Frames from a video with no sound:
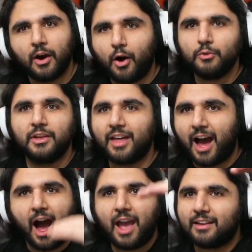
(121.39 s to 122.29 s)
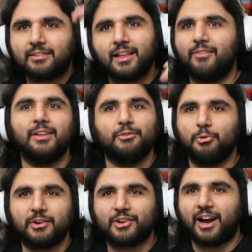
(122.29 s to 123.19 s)
Only the highest level of
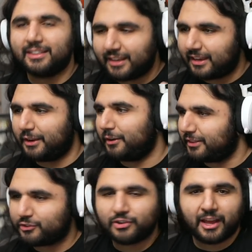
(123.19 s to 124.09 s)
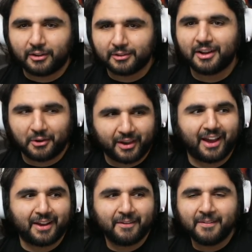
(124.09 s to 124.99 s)
Twitch content here on this channel,
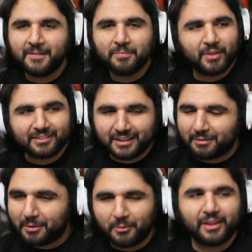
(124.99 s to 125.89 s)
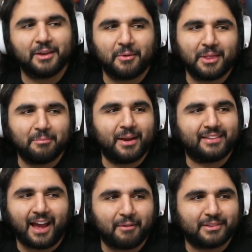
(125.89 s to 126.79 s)
okay? It's going to be really, really big
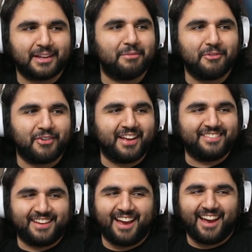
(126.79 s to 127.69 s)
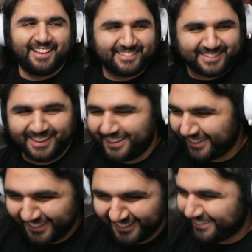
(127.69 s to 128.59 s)
time. It's going to be
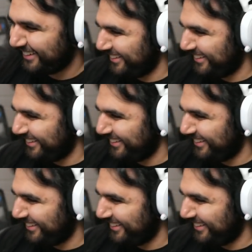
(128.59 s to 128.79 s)
fantastic.